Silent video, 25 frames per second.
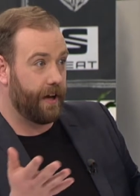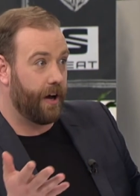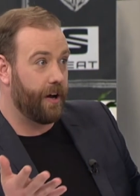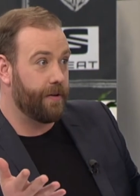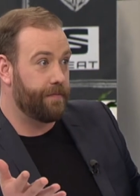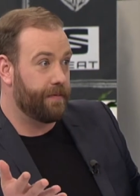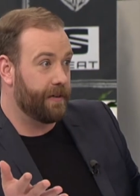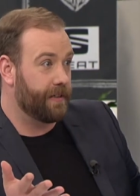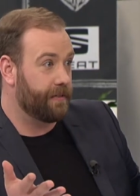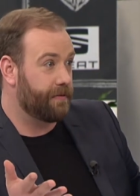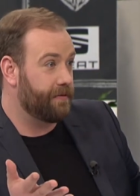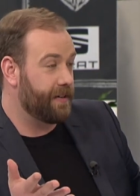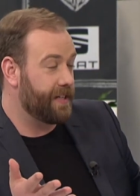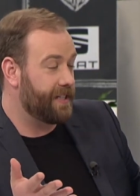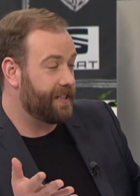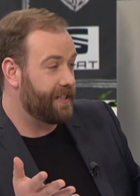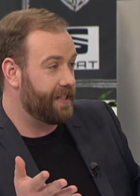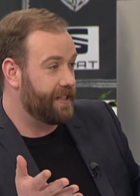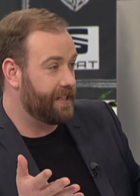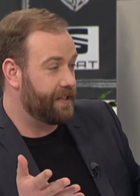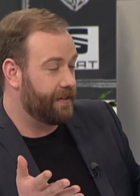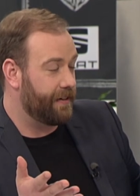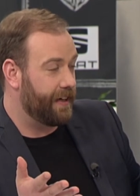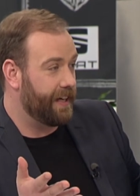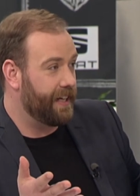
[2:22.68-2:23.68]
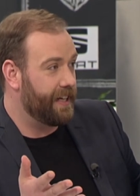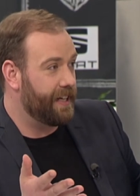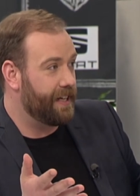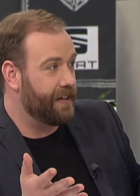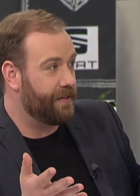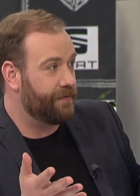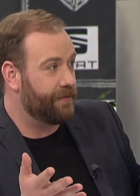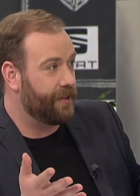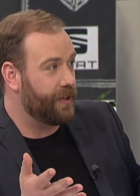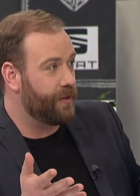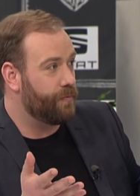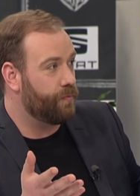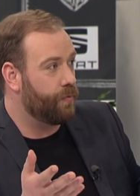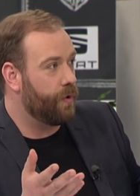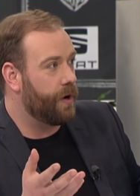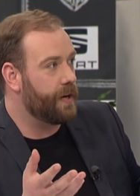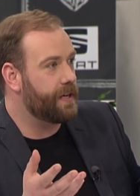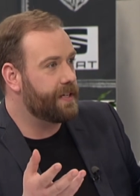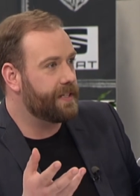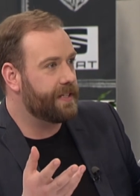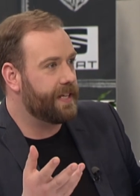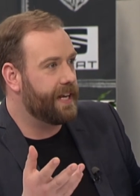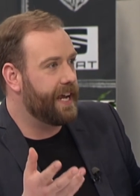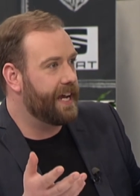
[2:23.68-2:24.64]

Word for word: open question to any of you. What is it